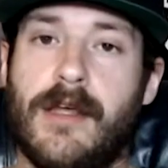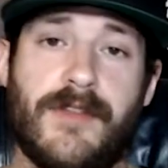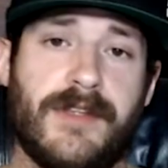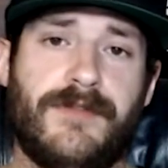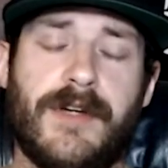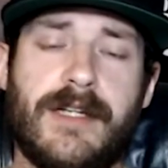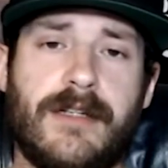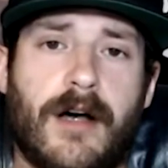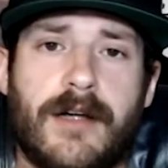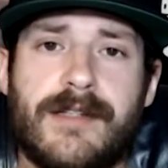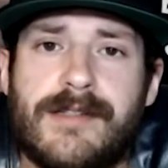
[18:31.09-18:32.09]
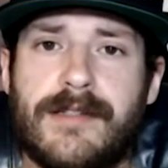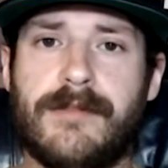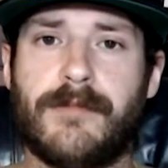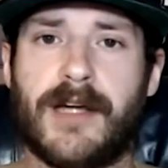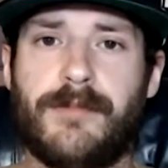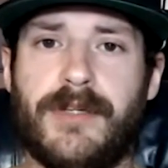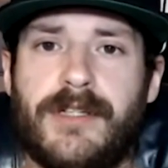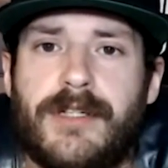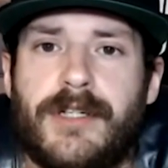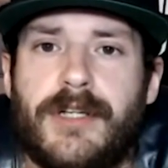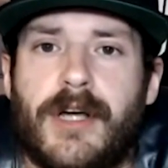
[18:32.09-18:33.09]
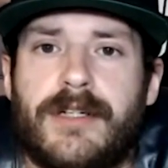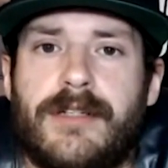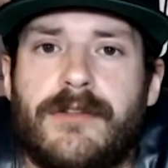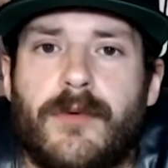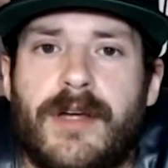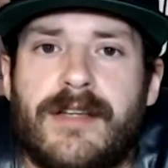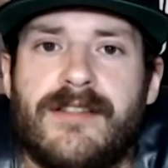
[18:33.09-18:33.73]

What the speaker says: This fight, honestly, my opinion could have gone either way.